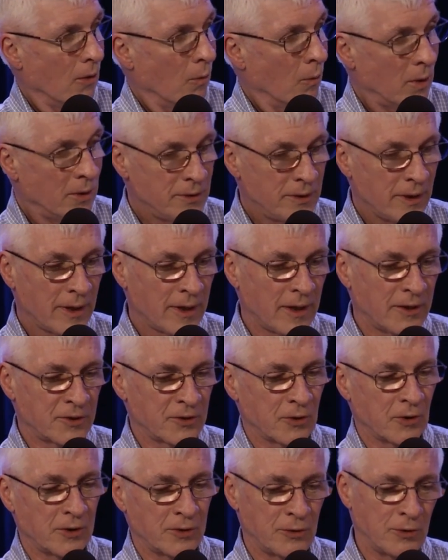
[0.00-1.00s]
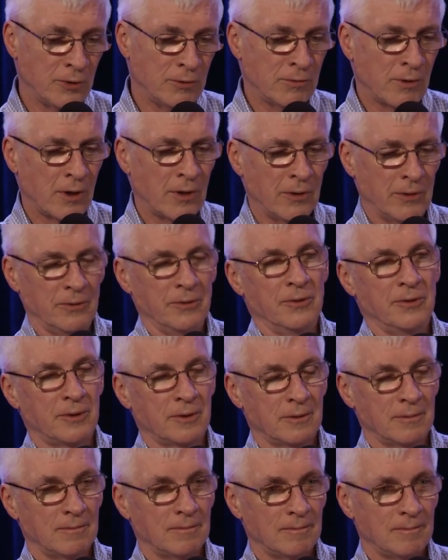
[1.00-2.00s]
One day I saw two
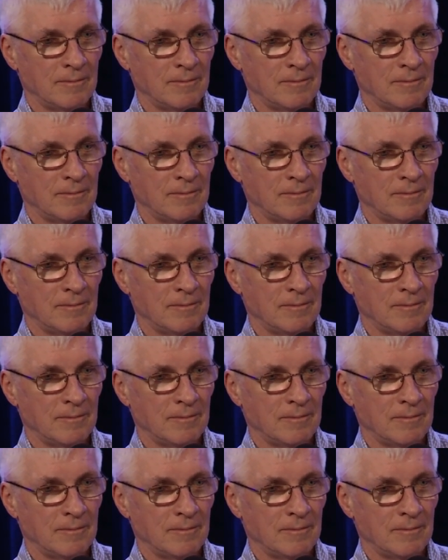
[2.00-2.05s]
roads.